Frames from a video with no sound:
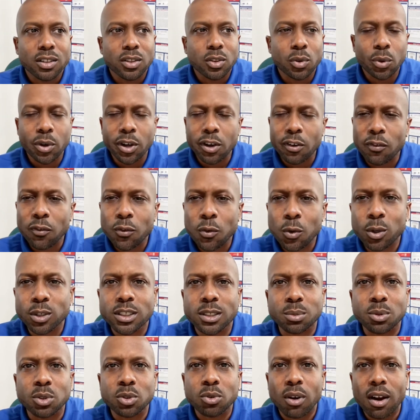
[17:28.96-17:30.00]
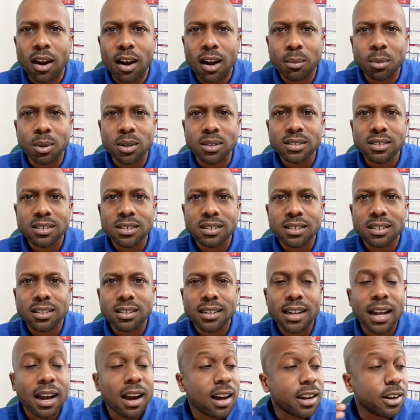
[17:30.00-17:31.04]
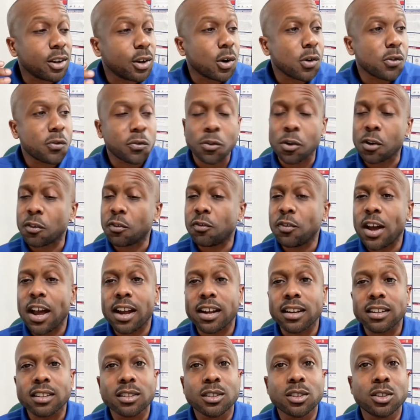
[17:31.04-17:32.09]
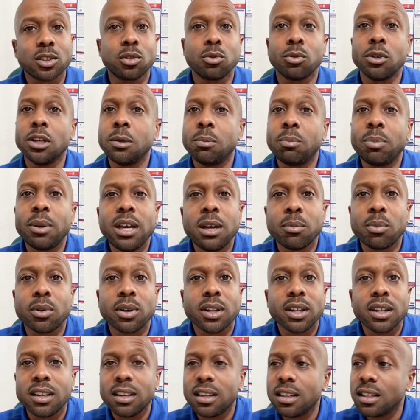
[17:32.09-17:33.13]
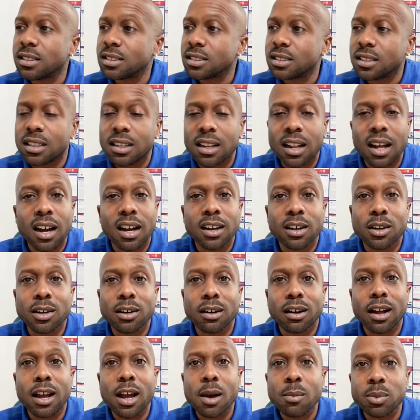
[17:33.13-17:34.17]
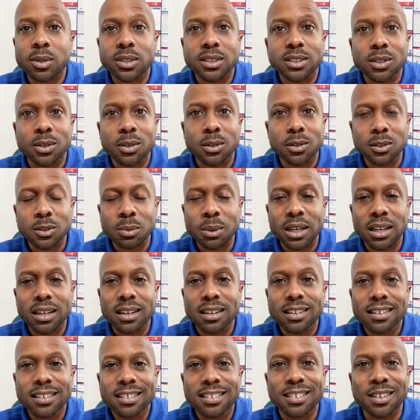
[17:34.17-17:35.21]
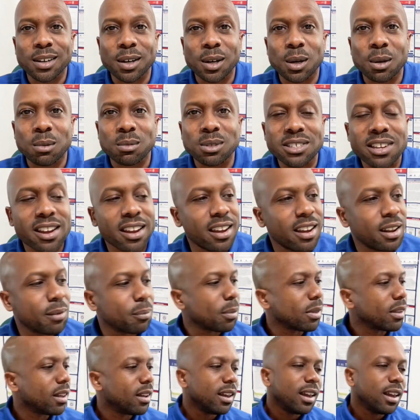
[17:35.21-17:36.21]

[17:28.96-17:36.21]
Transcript: three or four subscribers. Now I know for a fact three people didn't listen to 900 episodes, man. You know what I'm saying?